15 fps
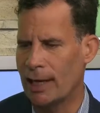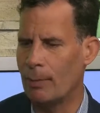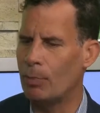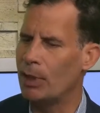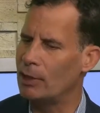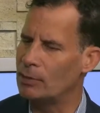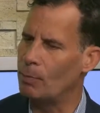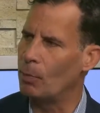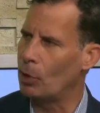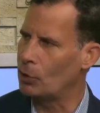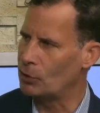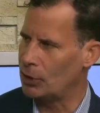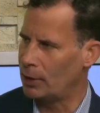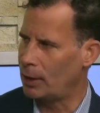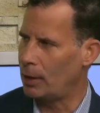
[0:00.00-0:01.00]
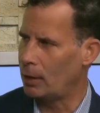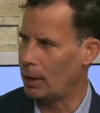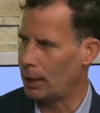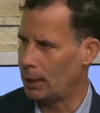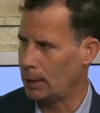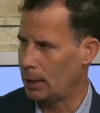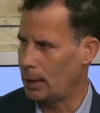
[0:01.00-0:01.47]
can't be as
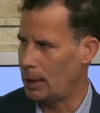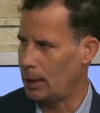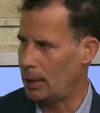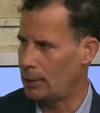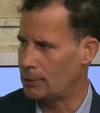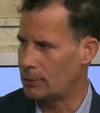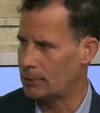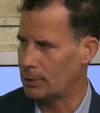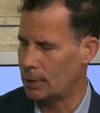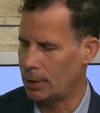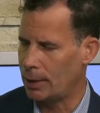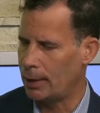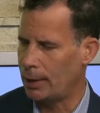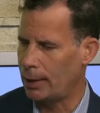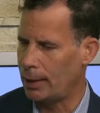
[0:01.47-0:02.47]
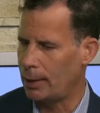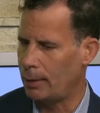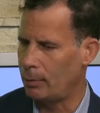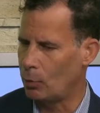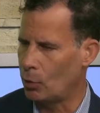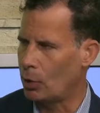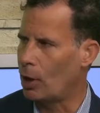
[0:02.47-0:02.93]
mercenary as
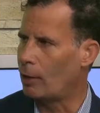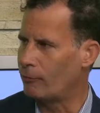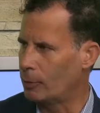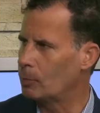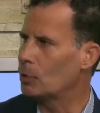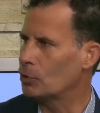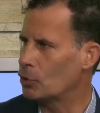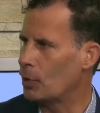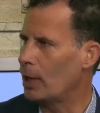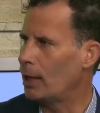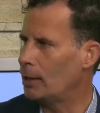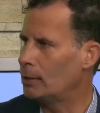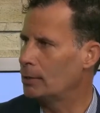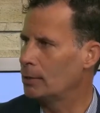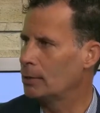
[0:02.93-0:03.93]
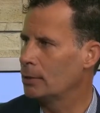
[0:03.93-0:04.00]
we're often portrayed.